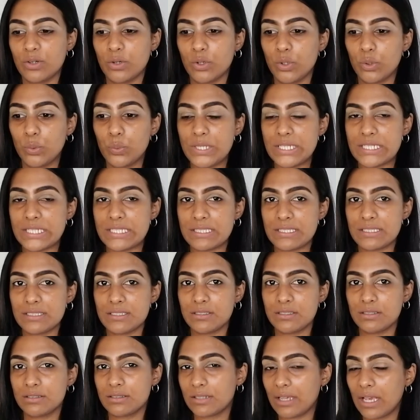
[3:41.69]
or we
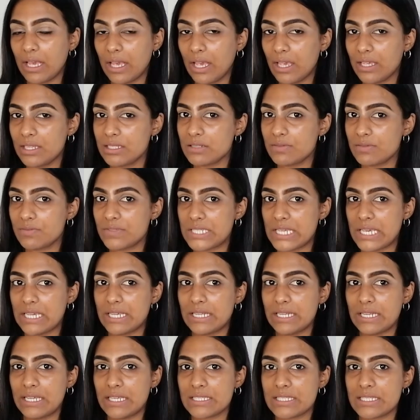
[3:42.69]
kind of
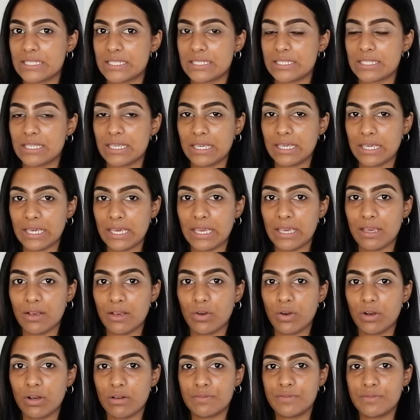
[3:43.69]
take less
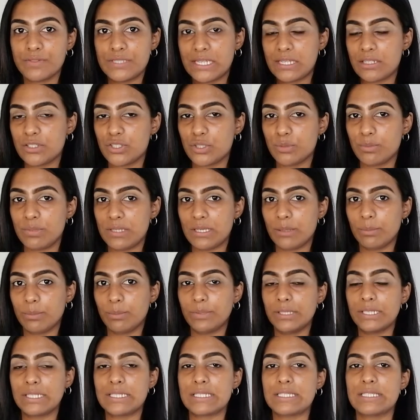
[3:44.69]
care of, tend to be
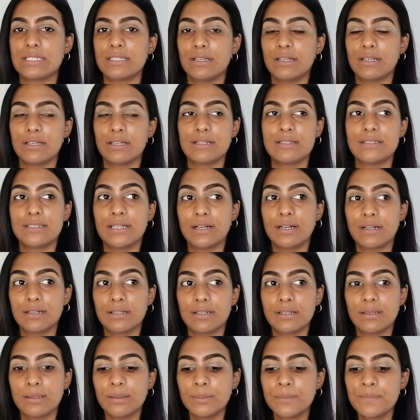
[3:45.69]
a bit
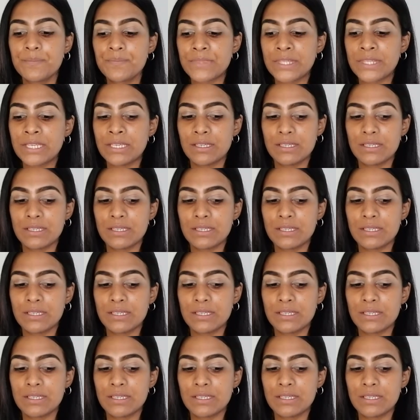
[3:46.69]
darker.